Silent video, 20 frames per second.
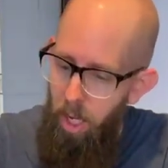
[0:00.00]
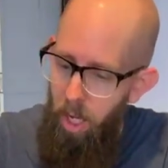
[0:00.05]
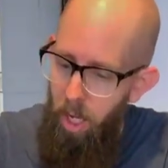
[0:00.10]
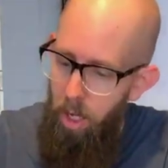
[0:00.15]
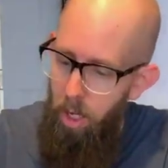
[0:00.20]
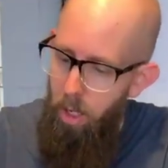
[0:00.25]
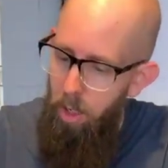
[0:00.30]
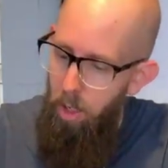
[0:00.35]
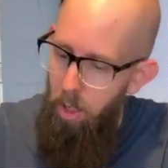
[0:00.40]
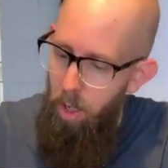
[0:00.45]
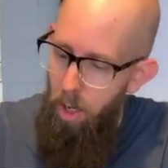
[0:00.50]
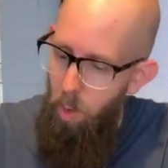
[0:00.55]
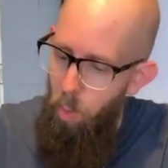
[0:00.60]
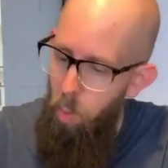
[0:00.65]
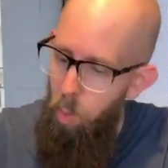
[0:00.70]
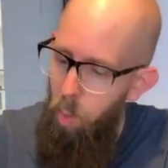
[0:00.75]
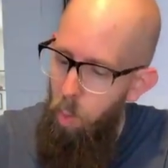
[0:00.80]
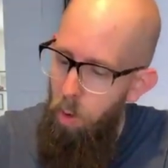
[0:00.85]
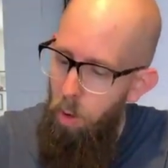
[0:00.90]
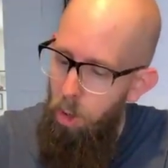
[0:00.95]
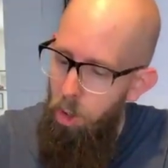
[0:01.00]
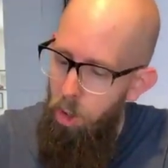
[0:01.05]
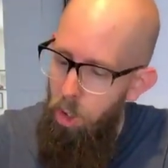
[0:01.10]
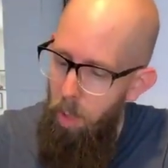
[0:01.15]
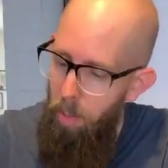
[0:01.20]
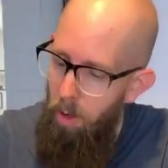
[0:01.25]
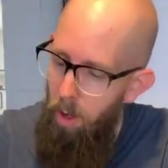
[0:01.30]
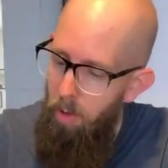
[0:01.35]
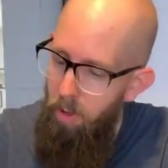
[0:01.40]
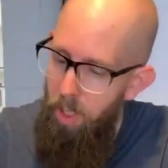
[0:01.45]
a
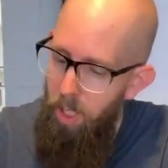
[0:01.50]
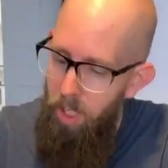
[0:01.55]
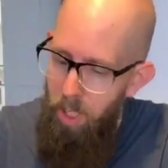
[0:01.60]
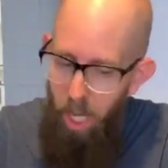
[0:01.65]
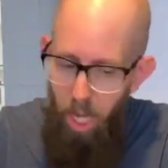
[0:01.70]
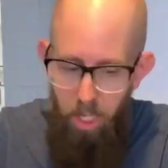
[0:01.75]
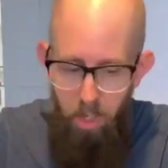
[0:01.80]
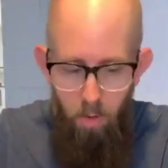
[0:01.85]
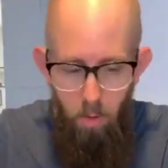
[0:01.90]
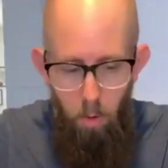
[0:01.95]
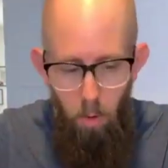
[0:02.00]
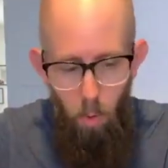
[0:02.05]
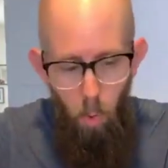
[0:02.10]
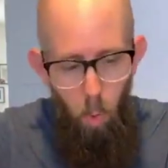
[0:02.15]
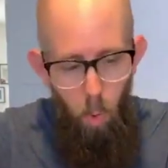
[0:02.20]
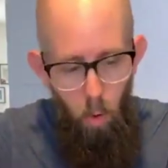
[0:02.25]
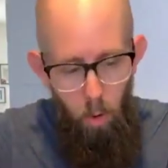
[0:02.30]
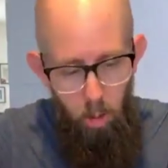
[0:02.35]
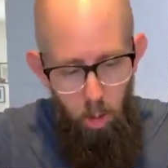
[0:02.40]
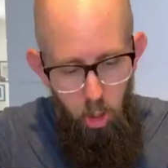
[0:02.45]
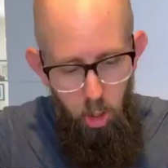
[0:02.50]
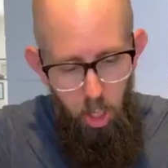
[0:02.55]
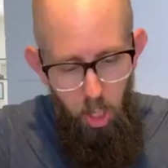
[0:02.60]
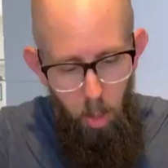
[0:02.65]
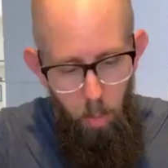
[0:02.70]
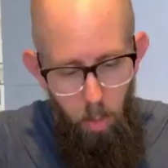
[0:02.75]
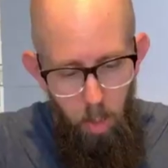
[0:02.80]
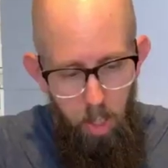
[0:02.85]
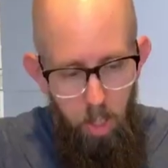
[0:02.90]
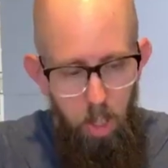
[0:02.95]
warship, all the stats for a
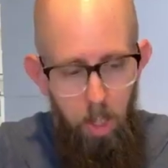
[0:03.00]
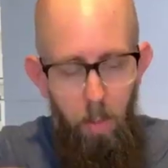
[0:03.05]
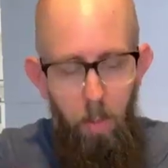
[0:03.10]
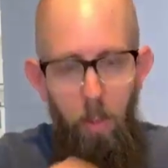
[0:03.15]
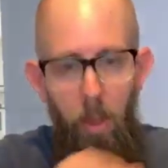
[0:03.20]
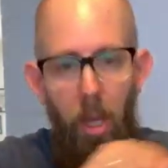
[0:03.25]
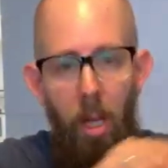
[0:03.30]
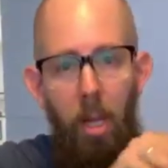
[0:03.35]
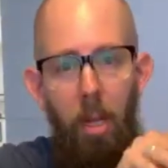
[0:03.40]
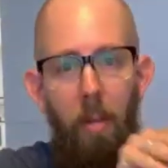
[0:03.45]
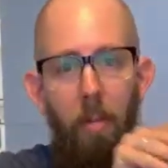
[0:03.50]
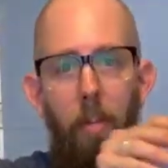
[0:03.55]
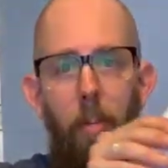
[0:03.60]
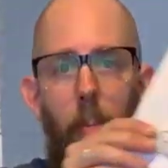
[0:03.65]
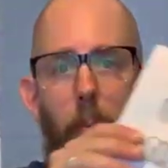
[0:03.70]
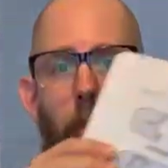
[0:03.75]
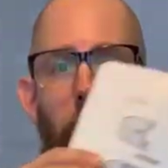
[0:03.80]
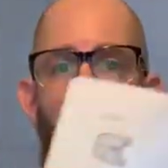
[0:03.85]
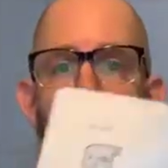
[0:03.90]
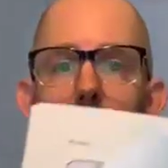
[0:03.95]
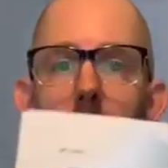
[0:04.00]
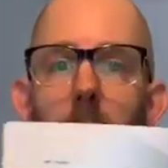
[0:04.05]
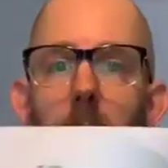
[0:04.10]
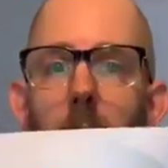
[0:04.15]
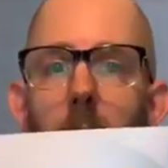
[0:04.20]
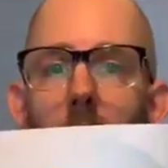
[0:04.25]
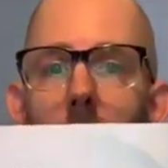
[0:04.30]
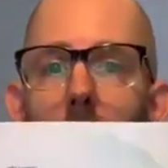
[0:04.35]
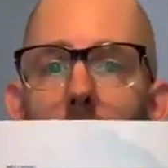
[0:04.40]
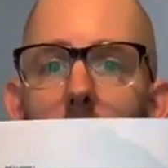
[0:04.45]
warship and some
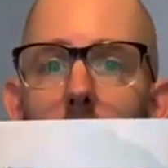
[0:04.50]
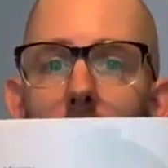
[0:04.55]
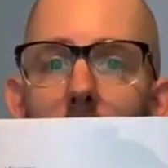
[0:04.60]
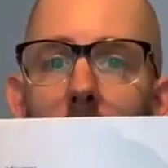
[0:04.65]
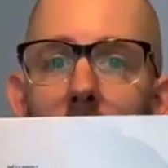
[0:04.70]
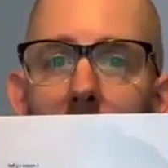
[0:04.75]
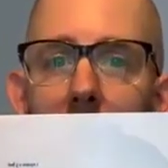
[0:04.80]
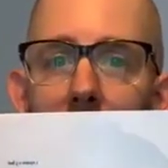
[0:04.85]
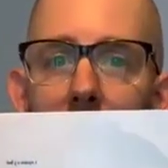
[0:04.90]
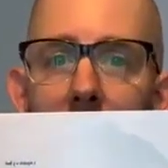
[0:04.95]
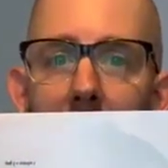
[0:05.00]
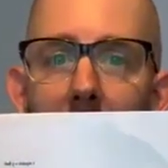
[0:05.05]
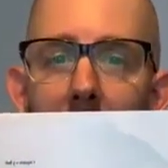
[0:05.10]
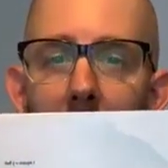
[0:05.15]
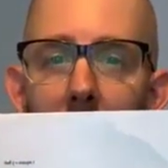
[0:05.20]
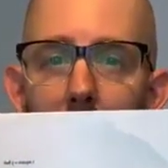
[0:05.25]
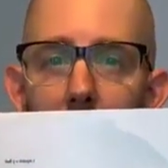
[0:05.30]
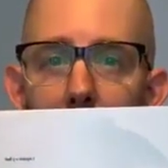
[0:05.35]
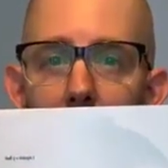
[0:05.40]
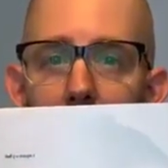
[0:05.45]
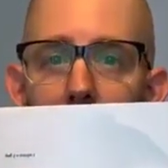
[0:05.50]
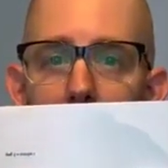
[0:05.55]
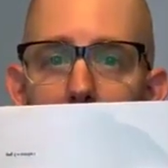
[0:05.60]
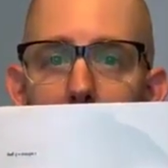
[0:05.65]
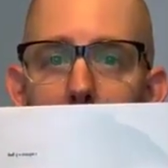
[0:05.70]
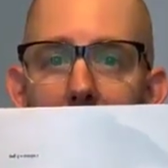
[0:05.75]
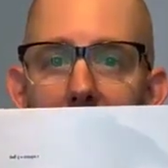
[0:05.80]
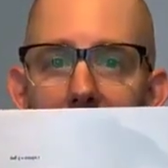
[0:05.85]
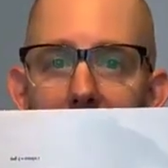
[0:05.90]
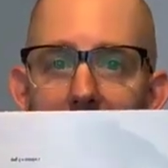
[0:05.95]
basic outlines of how that would
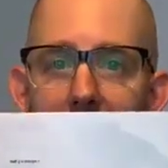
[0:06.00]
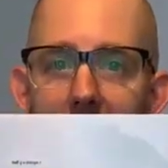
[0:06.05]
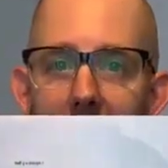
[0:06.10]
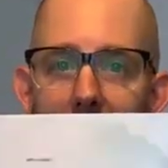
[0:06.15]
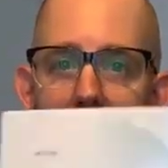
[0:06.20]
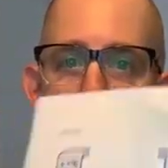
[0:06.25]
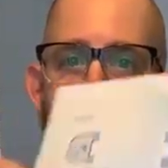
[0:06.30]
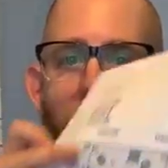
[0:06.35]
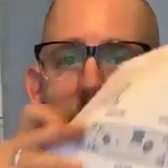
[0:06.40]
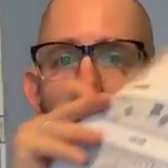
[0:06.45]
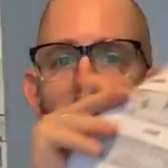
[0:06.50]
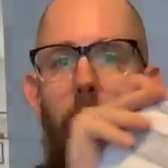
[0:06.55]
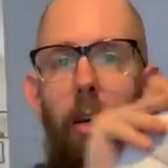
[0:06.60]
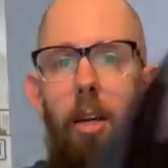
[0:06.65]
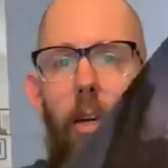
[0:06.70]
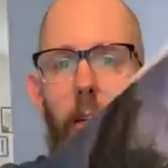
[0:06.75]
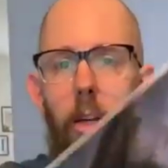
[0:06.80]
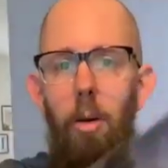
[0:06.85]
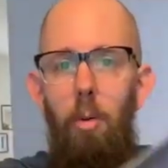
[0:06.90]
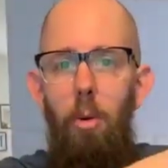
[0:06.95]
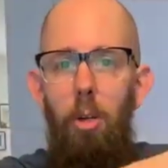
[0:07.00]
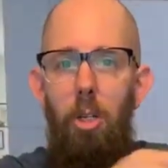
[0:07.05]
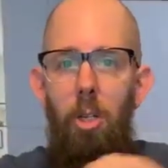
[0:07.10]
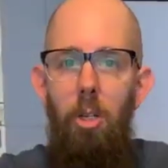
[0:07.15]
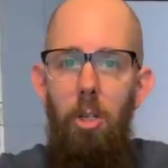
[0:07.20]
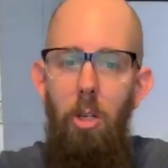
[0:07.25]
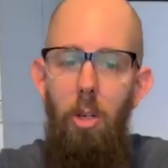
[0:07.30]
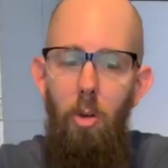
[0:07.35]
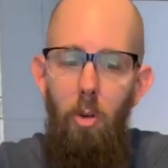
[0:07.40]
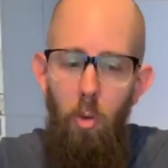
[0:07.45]
look by the deck,
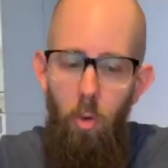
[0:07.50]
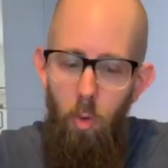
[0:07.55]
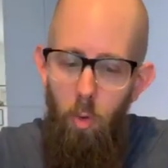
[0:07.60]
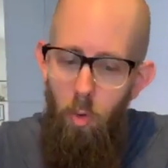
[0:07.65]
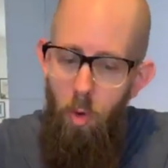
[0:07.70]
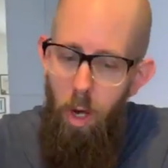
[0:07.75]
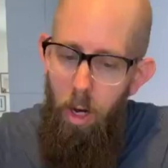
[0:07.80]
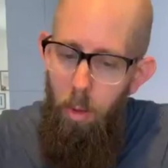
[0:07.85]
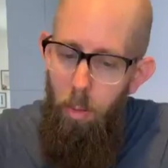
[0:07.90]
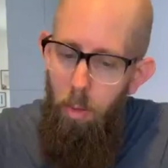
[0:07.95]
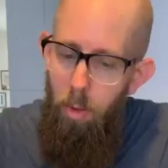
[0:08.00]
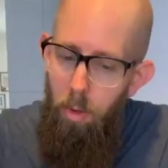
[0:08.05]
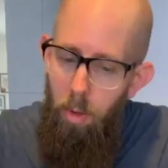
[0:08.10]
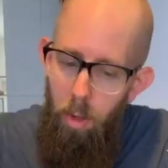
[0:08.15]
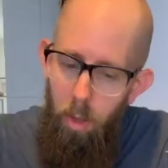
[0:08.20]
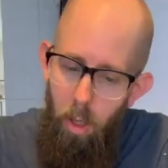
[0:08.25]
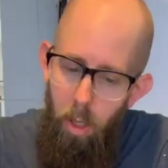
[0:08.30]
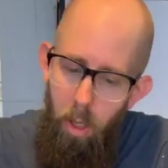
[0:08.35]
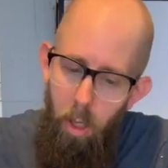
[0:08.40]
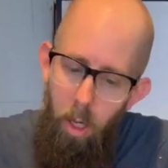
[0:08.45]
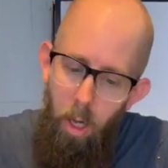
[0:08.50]
which is incredible.